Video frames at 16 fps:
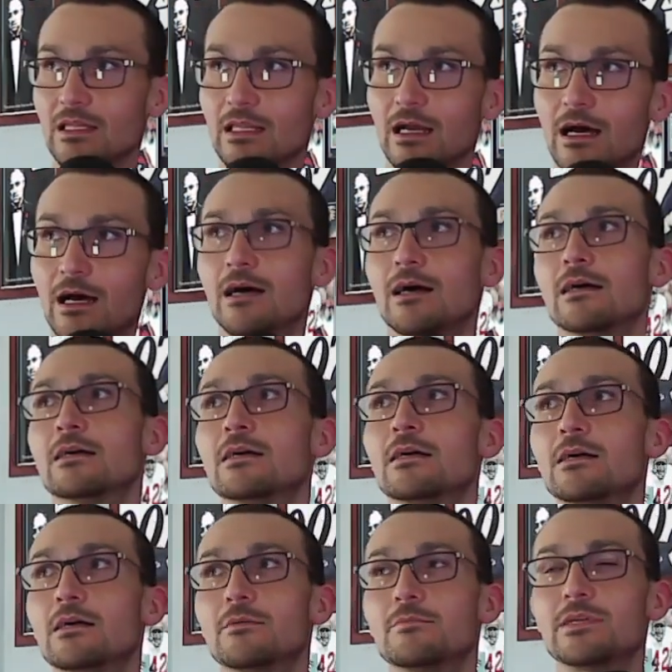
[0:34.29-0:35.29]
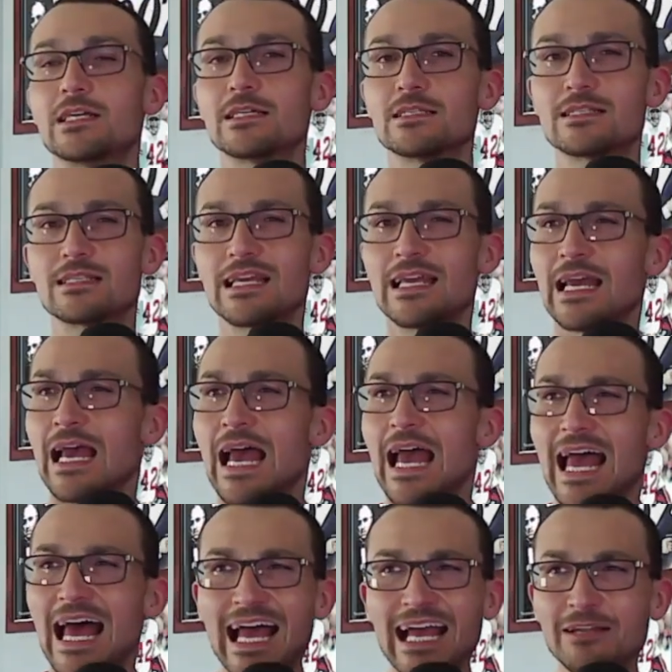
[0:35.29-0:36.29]
Huh because eh,
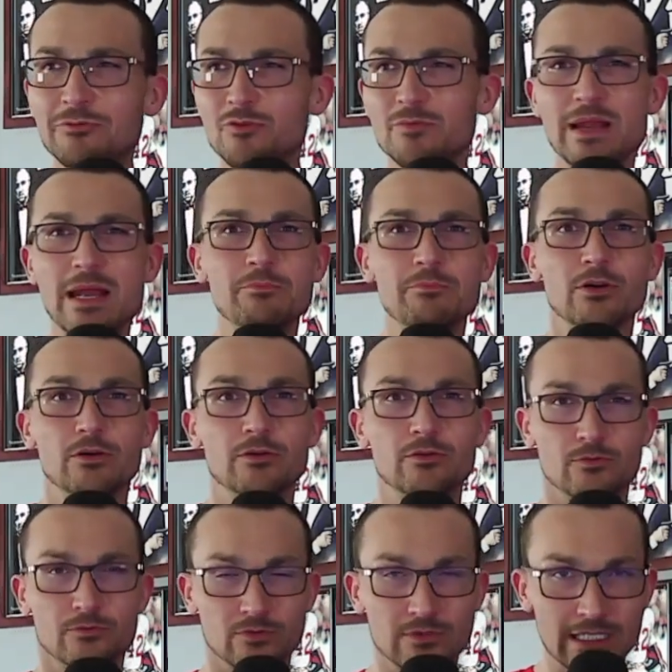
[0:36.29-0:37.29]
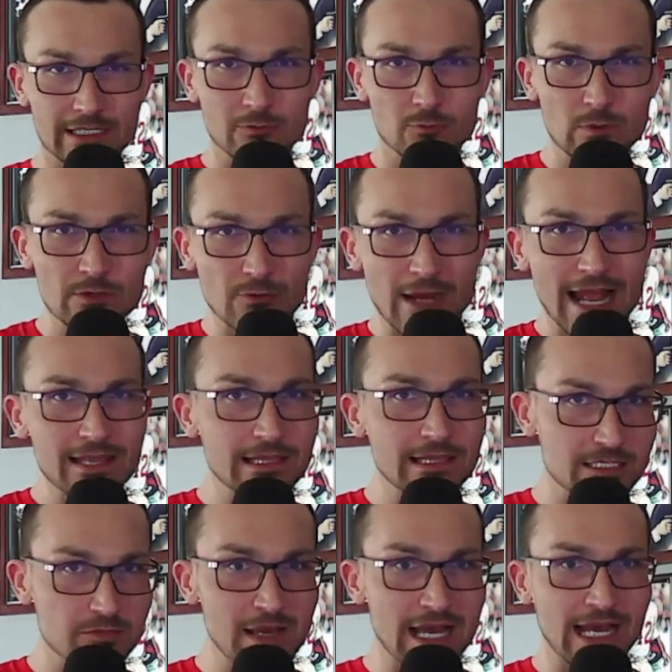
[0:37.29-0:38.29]
I remember, like, we ran
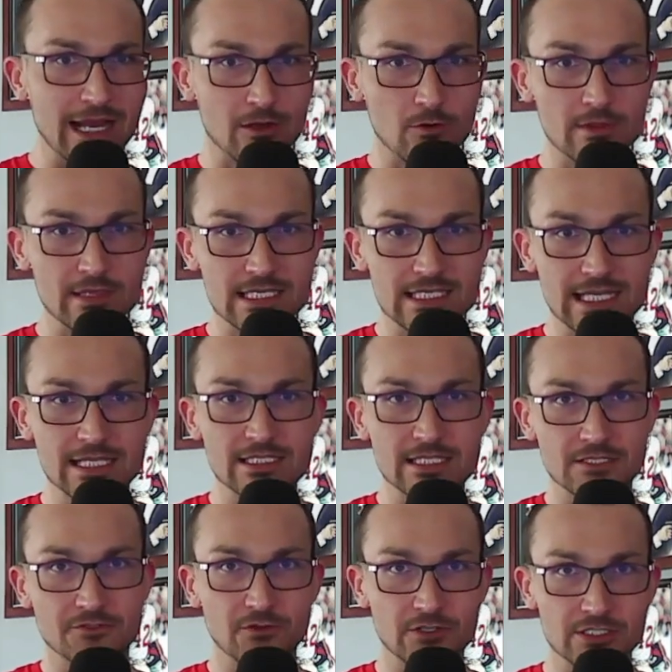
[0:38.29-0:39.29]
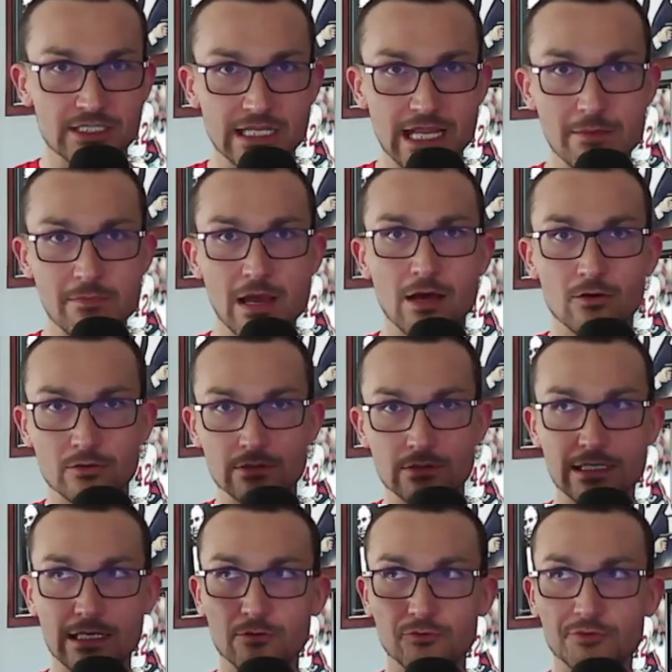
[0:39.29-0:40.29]
this back when the census first came out
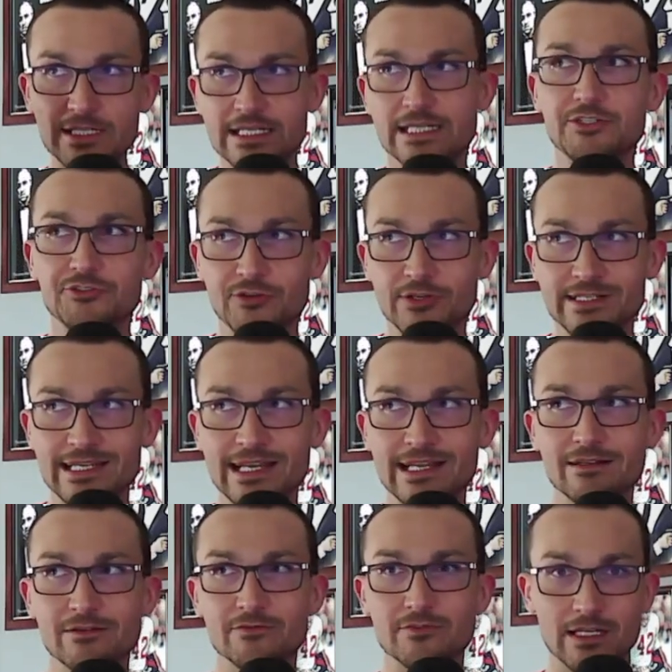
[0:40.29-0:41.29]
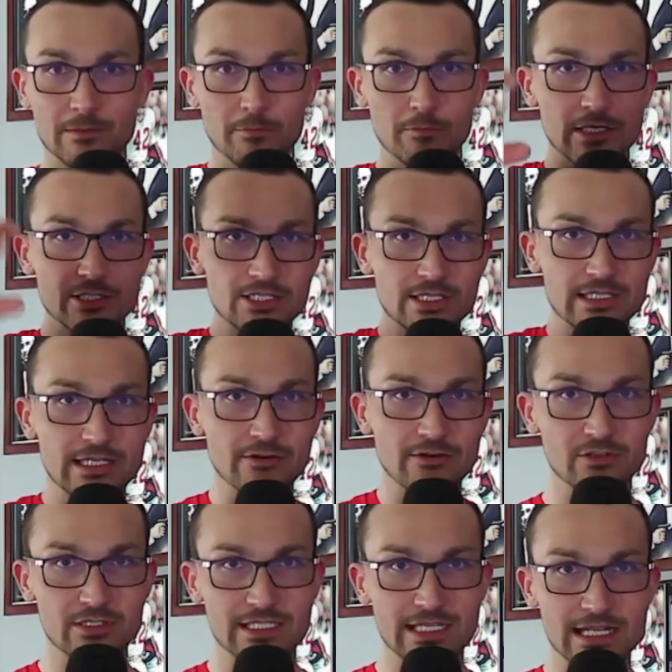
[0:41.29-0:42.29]
and uh, redistricting of a bunch of the
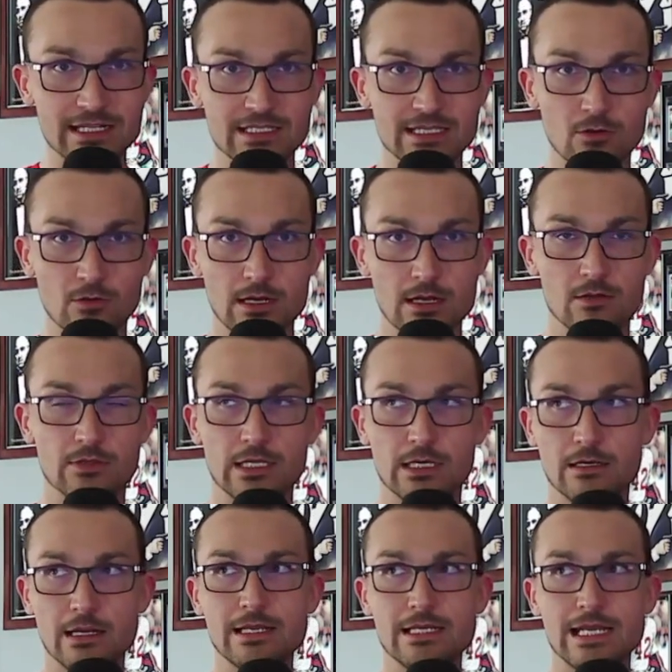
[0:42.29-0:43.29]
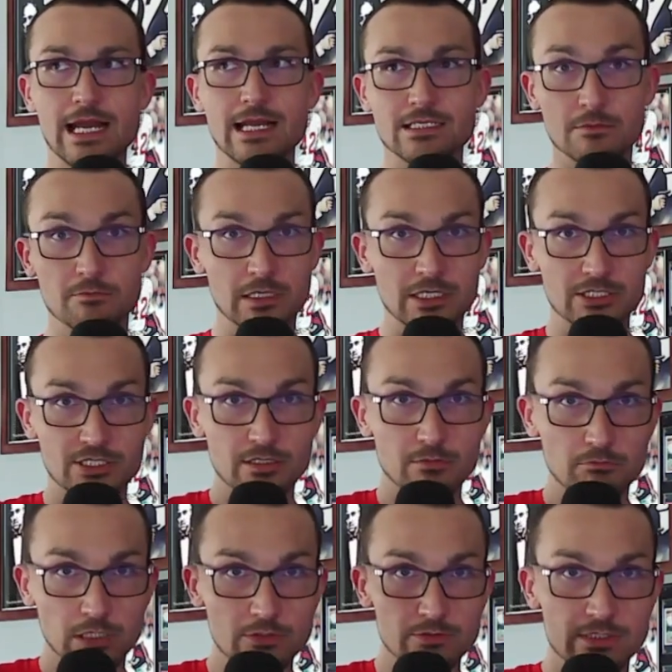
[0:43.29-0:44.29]
different states that were out there. And yes, a bunch of the
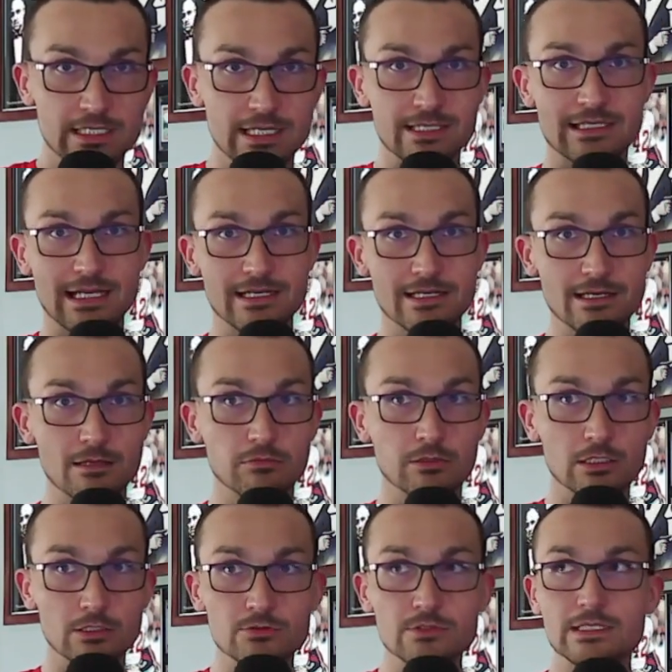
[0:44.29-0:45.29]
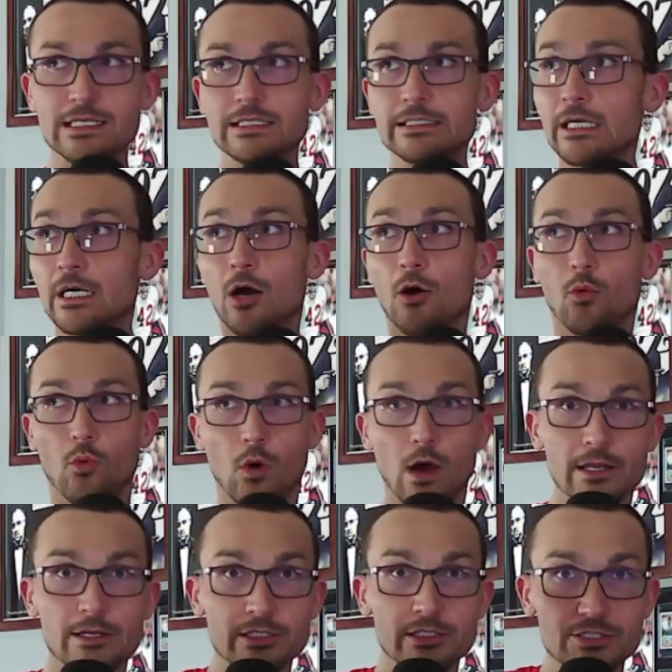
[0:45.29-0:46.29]
blue states ended up losing
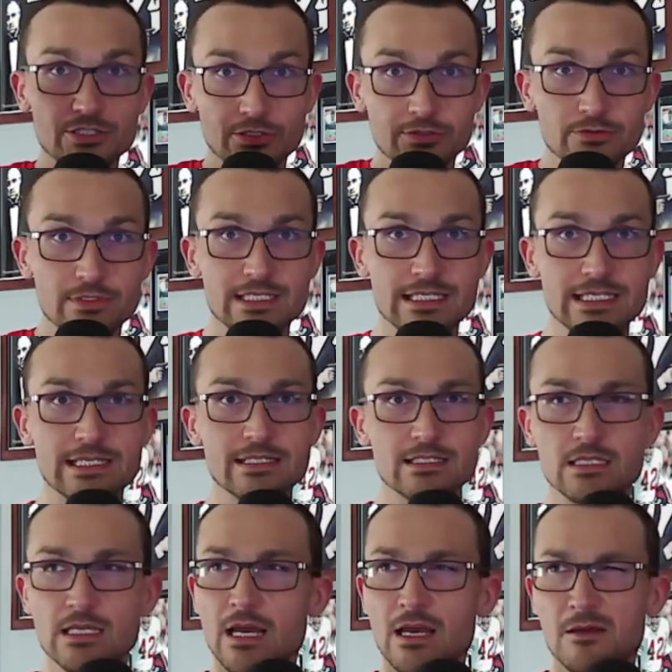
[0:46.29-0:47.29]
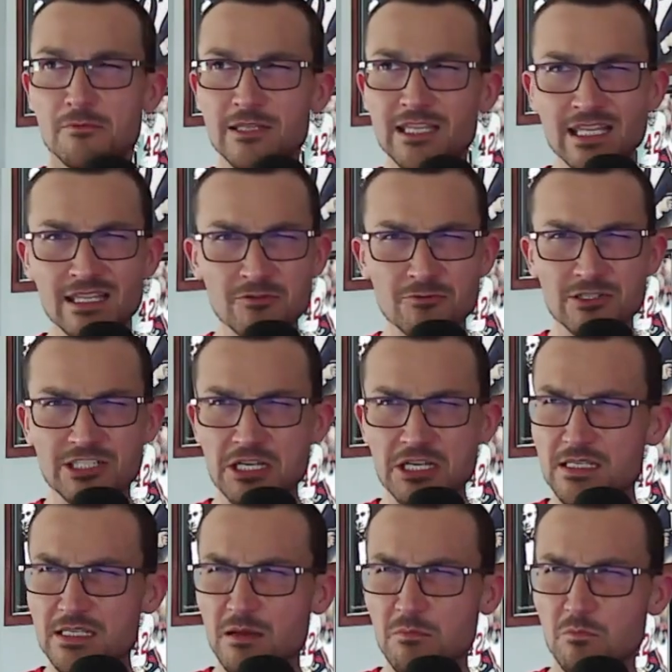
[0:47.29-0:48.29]
one or two seats. But then there was
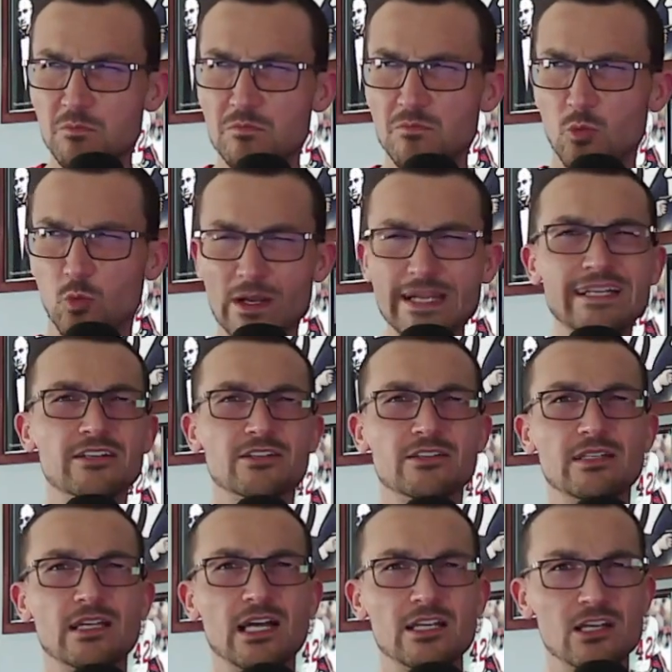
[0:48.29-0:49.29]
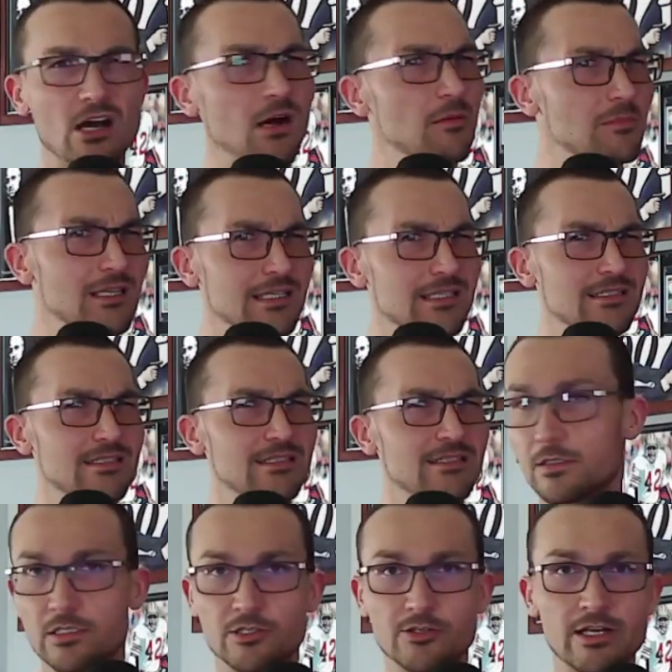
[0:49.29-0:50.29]
just some weird, anomalous
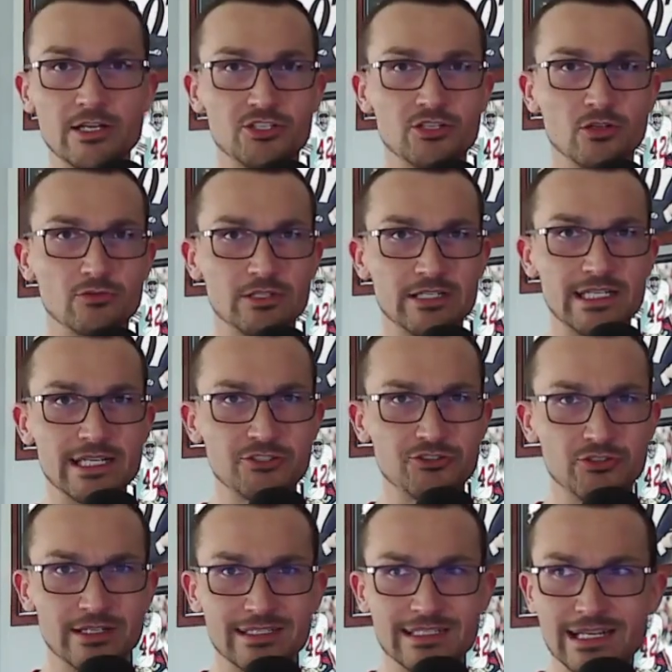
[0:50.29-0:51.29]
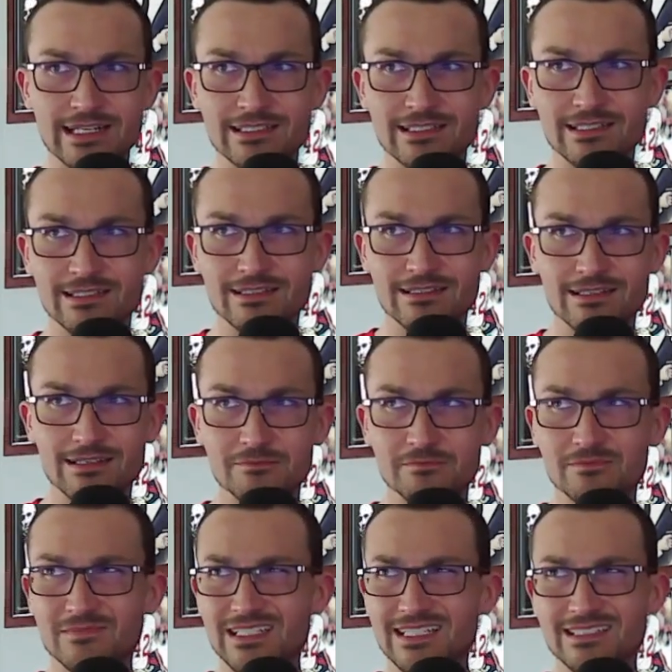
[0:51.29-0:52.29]
congressional redistricting, and
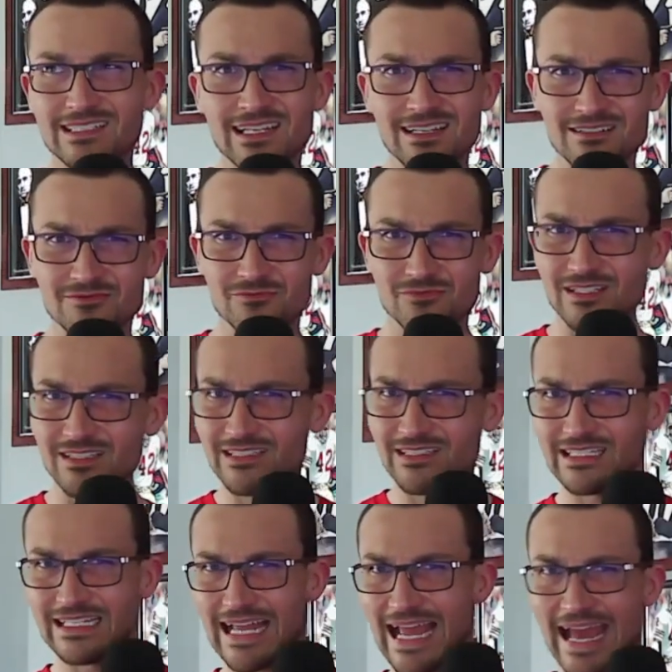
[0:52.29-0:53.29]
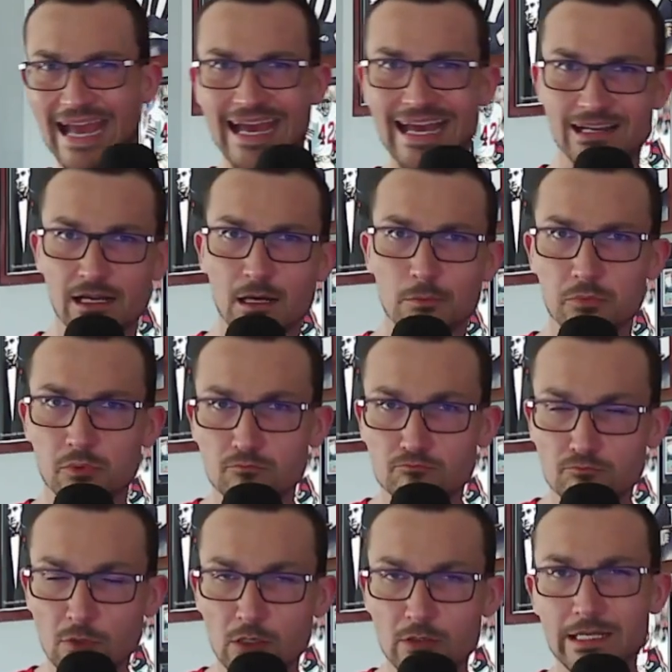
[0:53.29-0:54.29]
um, it didn't really add up.
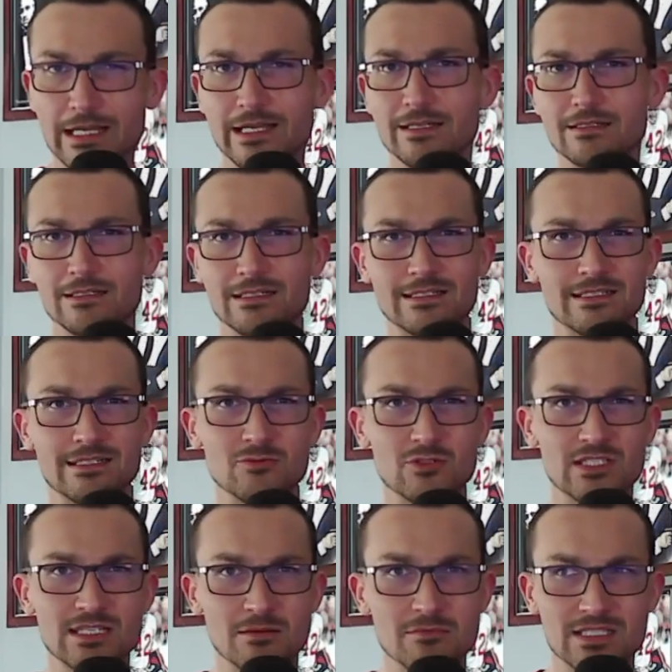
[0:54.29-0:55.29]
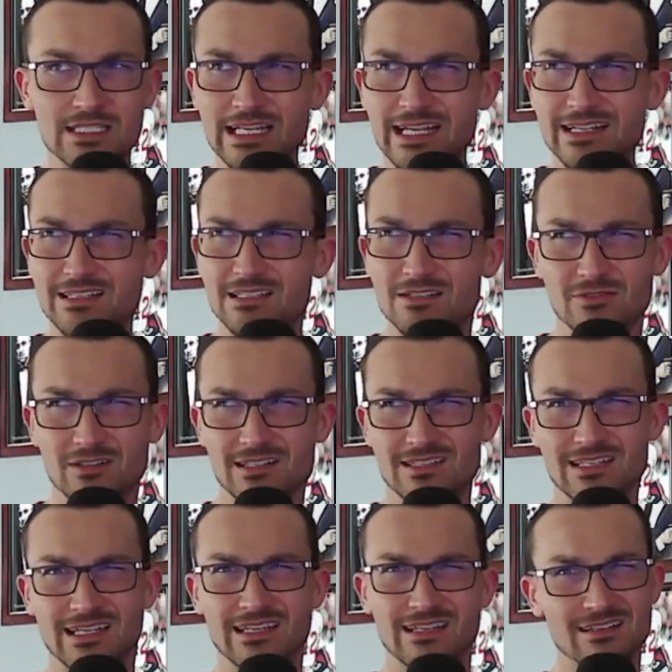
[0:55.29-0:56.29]
Okay, like there were some states where
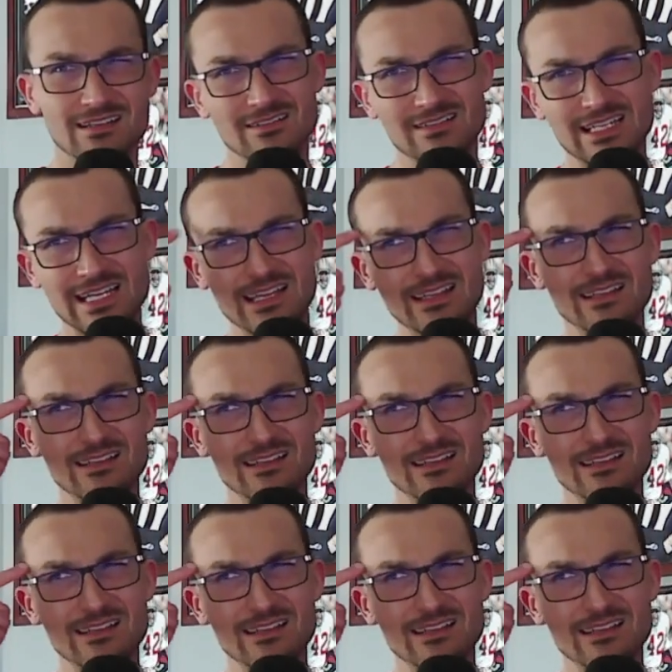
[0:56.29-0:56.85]
it's like, okay,